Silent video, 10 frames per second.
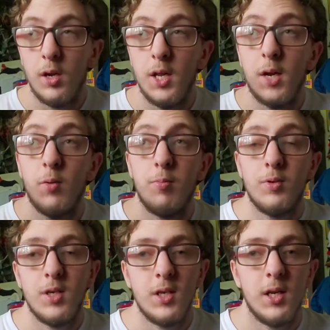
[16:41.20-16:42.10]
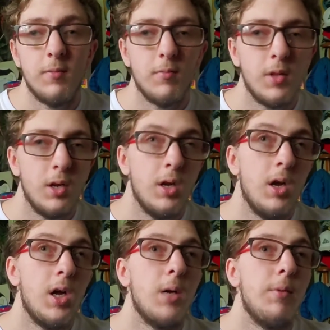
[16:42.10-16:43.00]
and I will present it.
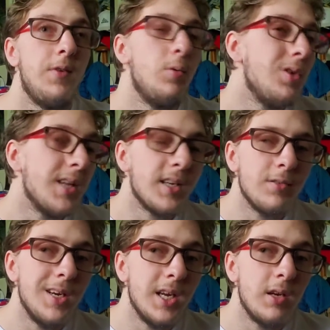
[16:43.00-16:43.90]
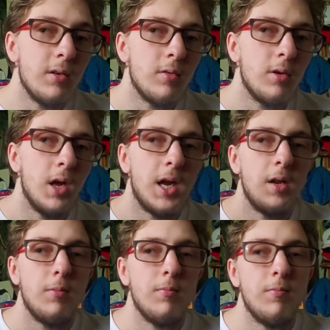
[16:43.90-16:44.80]
Um, if you would like to read it, I
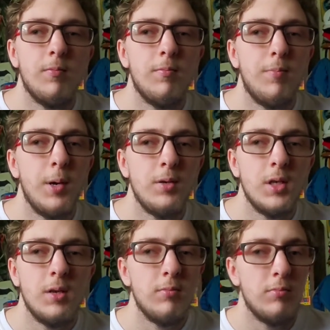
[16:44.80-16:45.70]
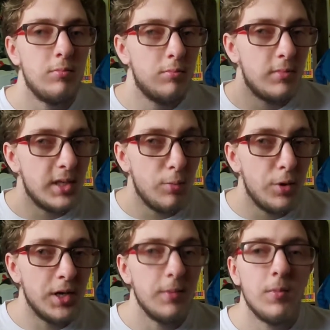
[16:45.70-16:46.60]
can post it
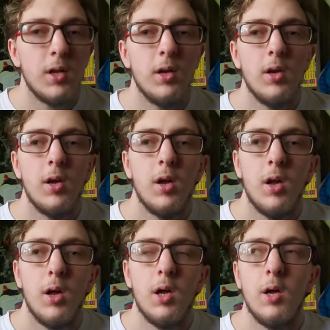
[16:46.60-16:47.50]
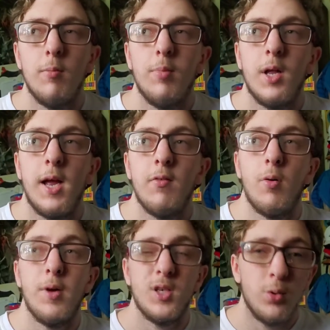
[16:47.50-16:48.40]
somewhere. Um, but I have
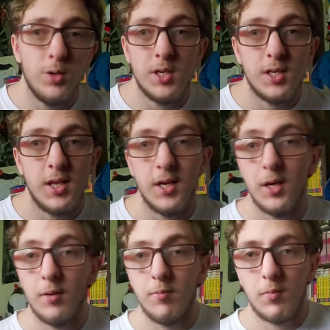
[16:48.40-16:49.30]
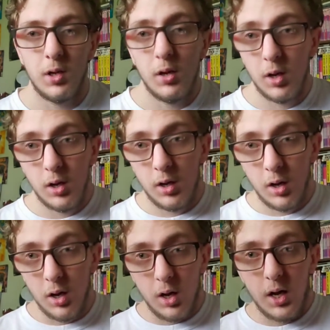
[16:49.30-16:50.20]
all my sources there,
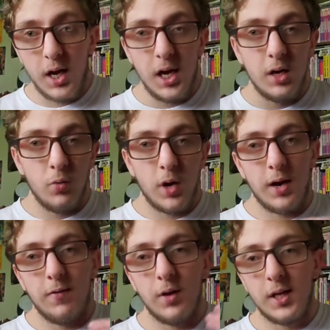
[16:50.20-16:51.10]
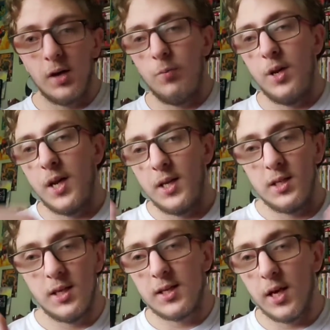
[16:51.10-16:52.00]
and I feel like that would be a
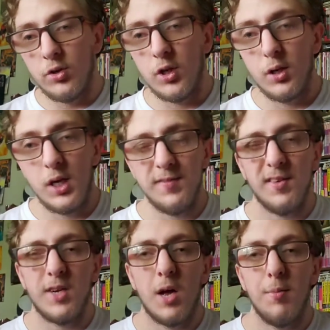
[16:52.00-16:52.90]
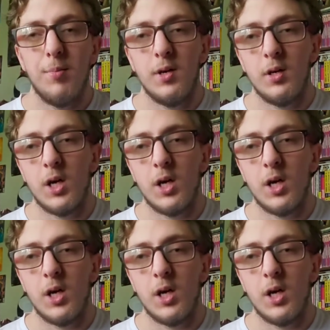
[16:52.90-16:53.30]
nice discussion, even if Com-